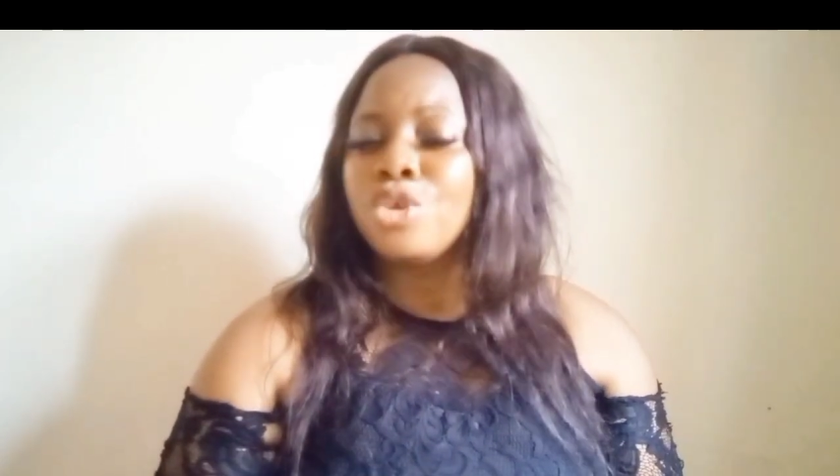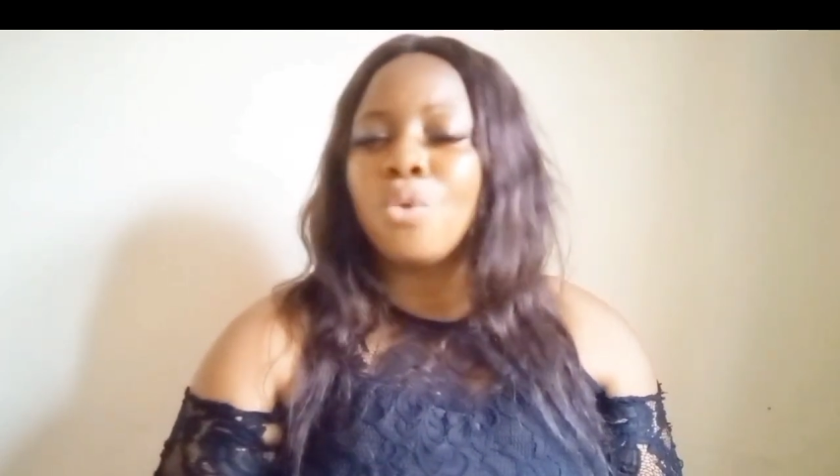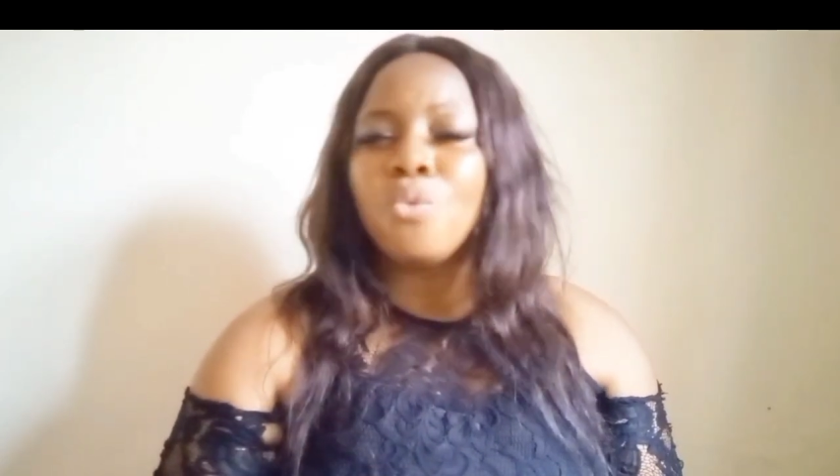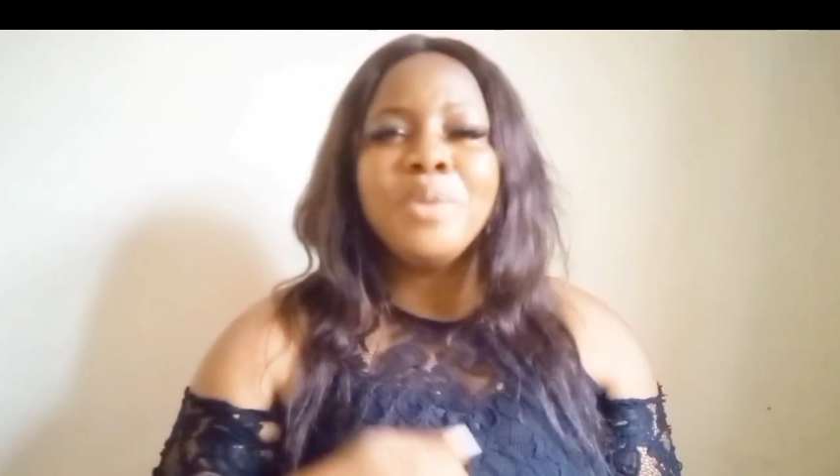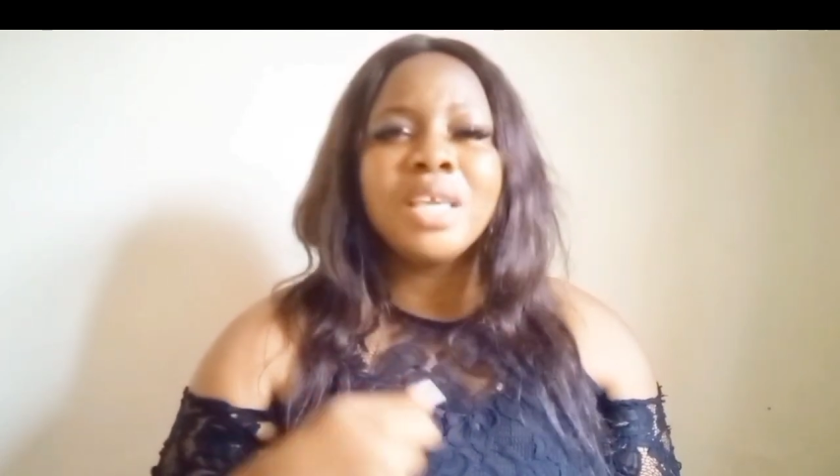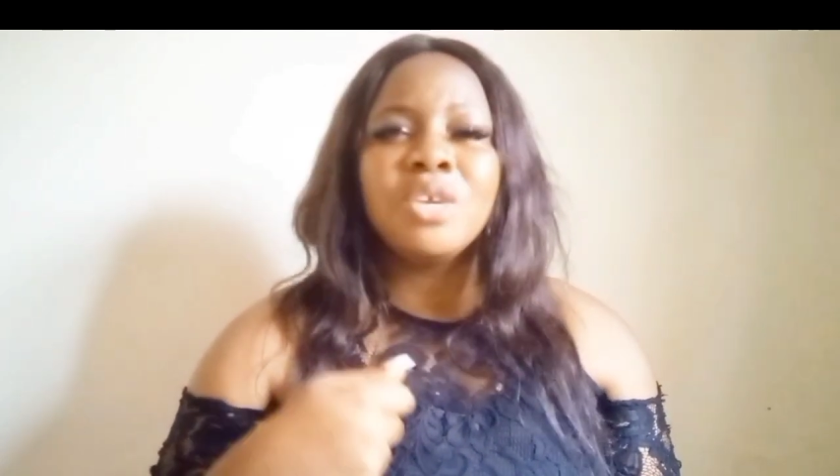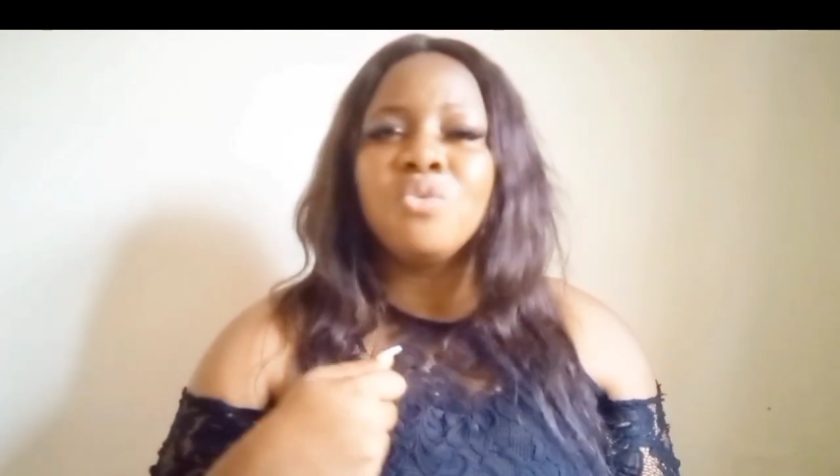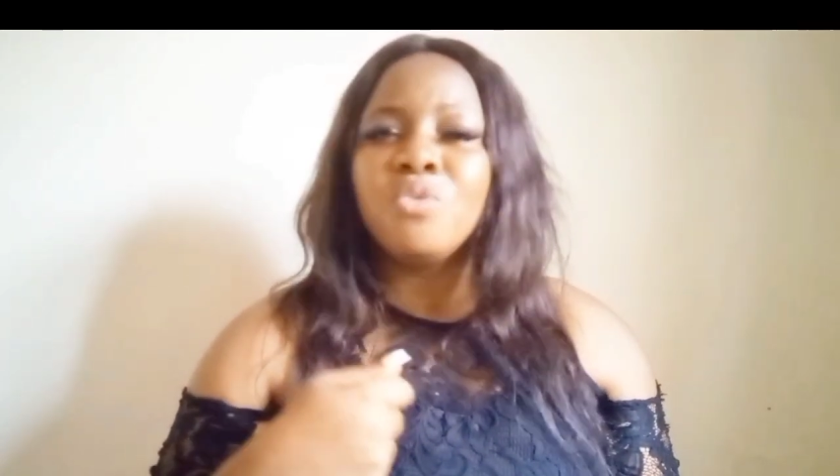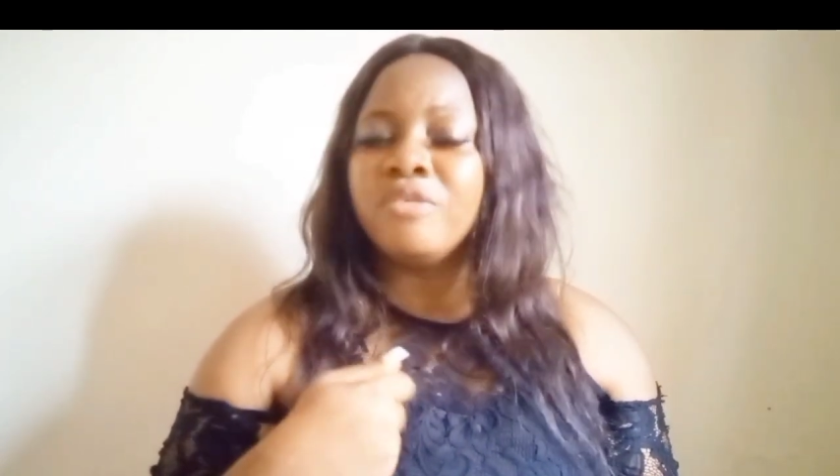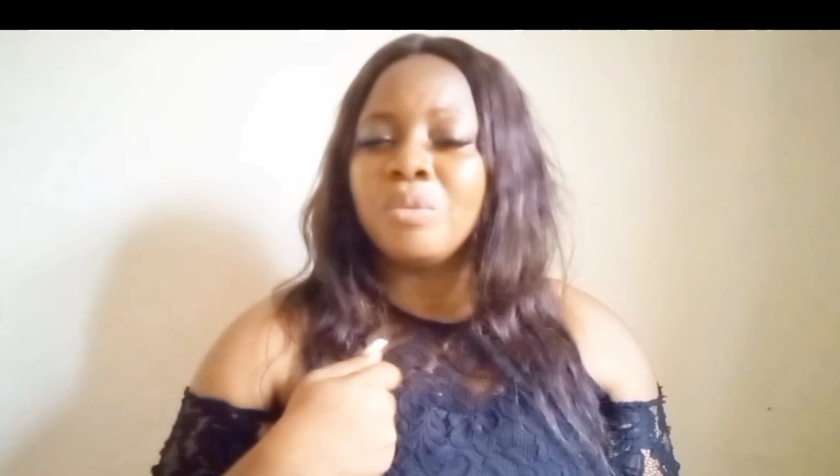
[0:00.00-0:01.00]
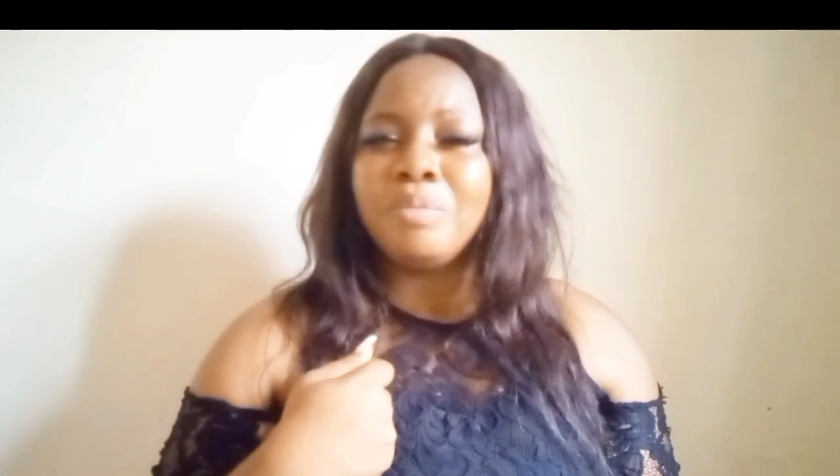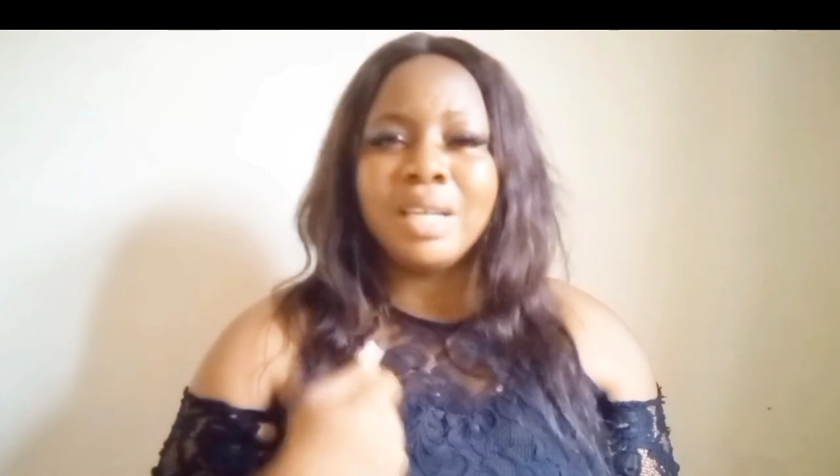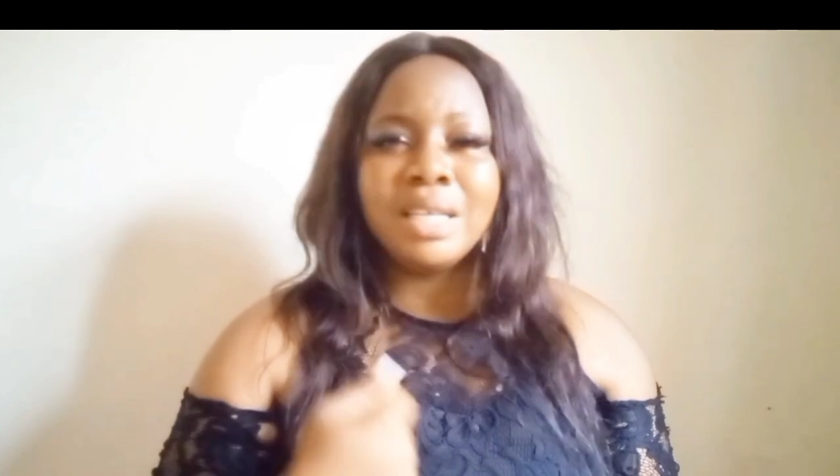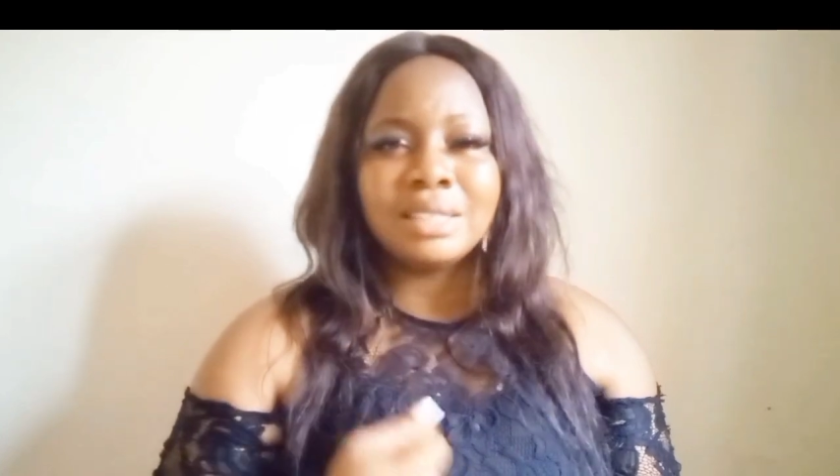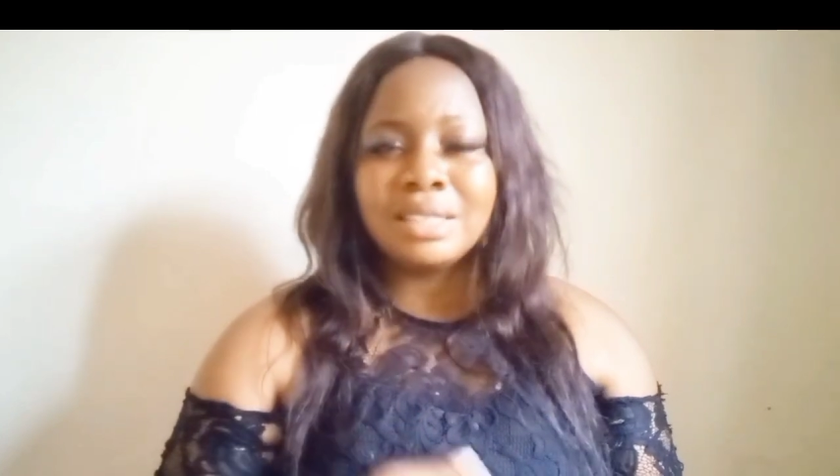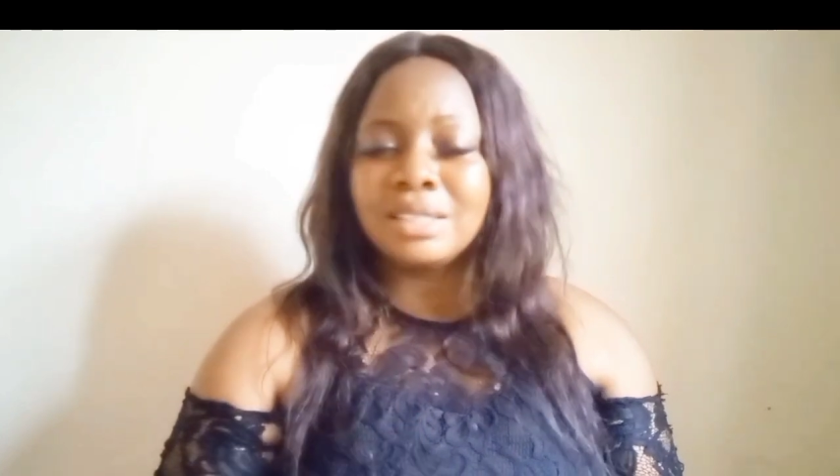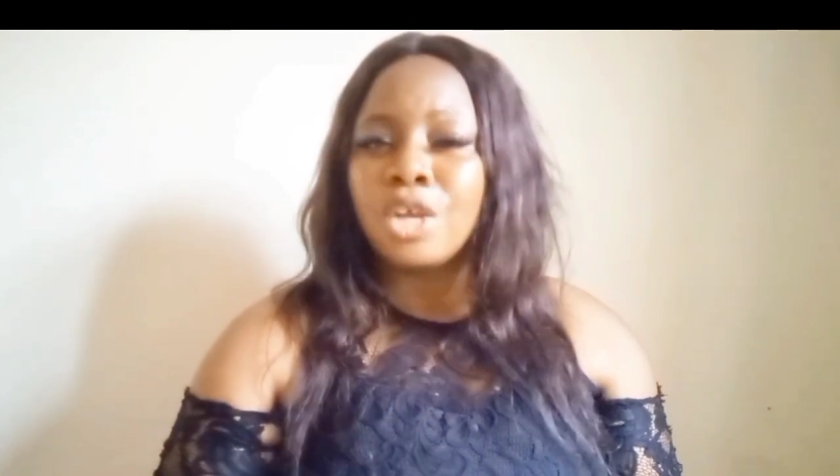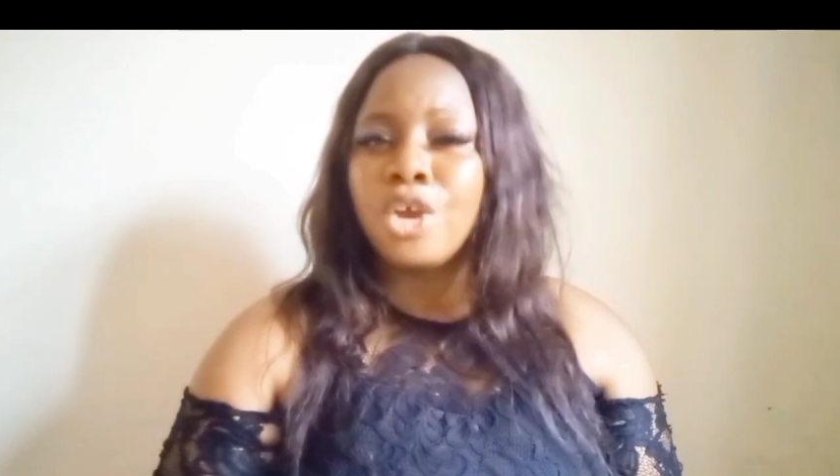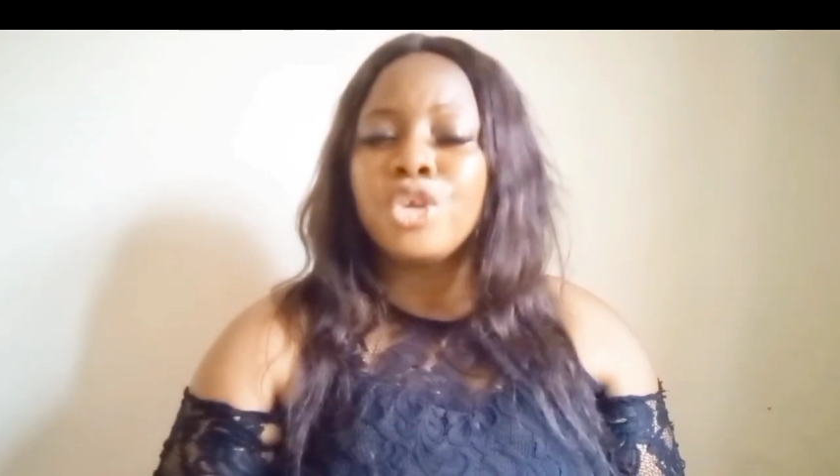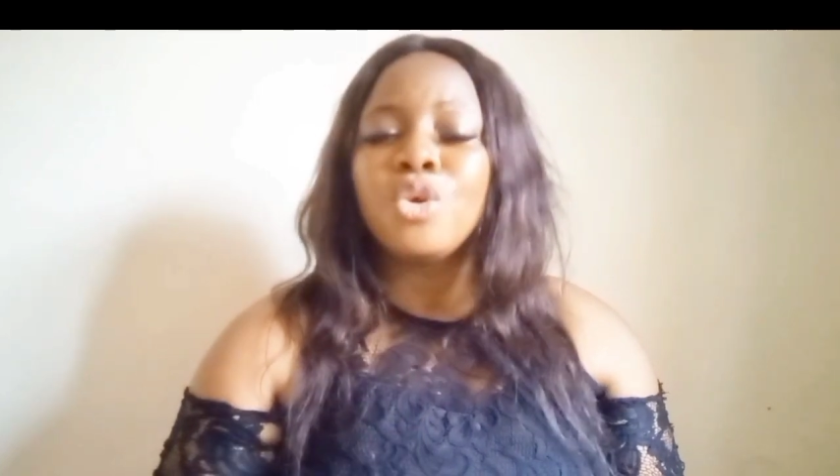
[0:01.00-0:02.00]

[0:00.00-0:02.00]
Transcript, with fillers: You're making way for blessings.